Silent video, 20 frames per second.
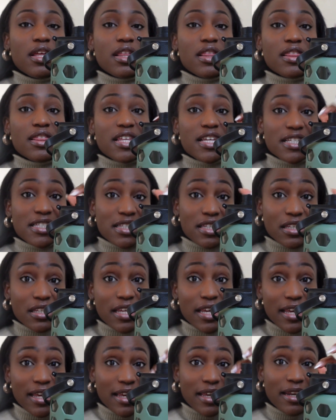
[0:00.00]
this
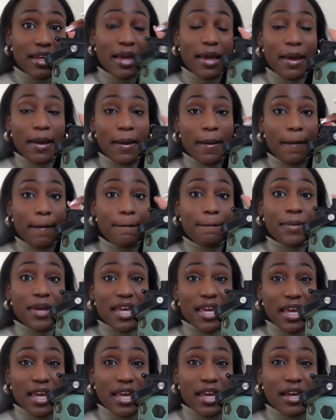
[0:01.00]
lid
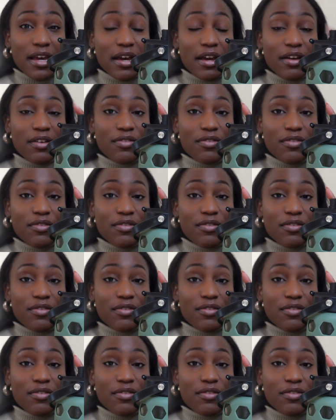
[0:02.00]
being